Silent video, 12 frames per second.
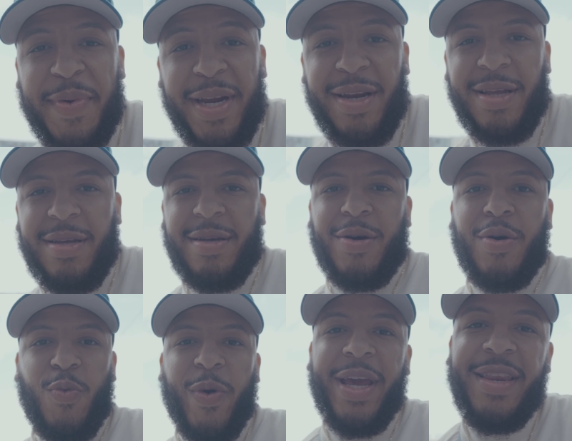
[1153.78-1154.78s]
been in
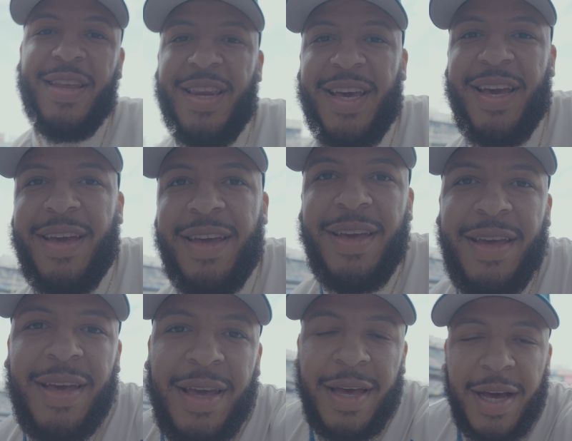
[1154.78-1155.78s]
a rain delay,
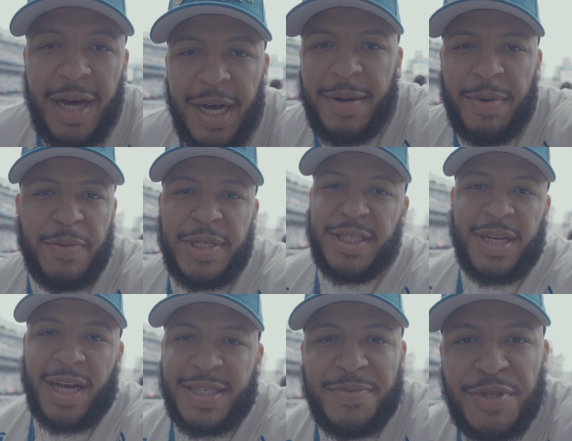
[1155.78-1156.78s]
uh, but we just
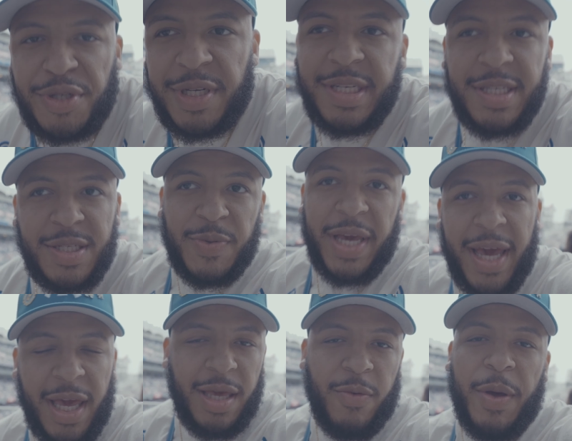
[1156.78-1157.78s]
got some drinks, we
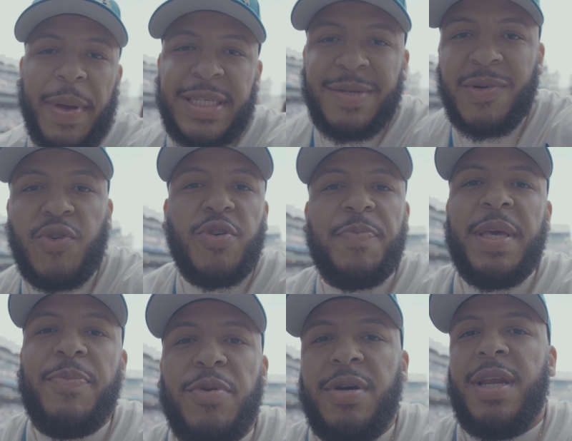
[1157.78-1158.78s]
ate, we met some cool
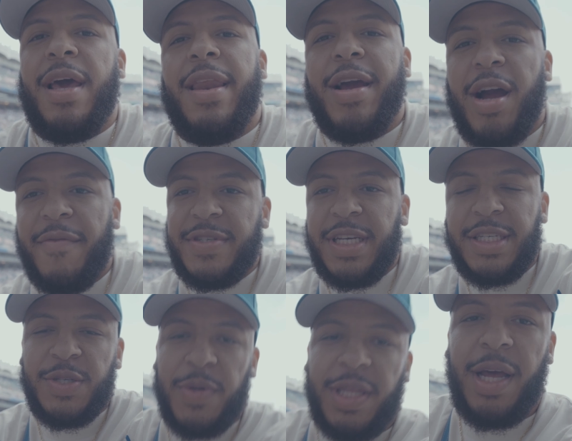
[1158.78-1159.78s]
people and had like
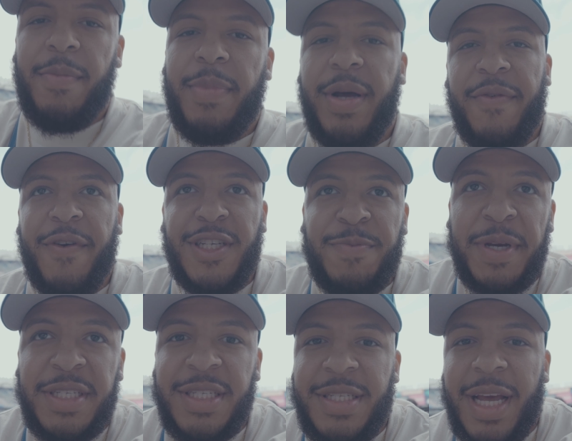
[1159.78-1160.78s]
conversation with them. But first
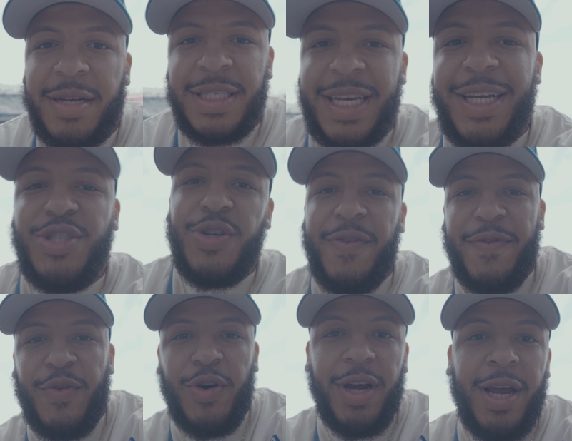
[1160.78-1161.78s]
pitch is now scheduled
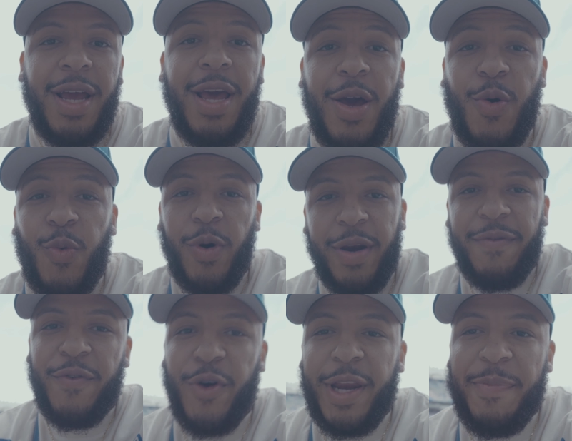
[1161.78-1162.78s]
for
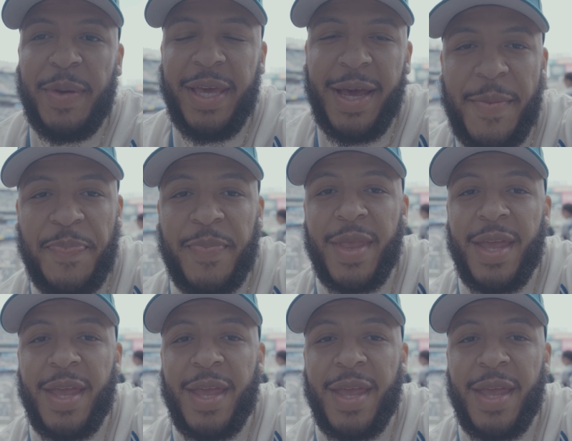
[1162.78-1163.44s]
1.40 p.m.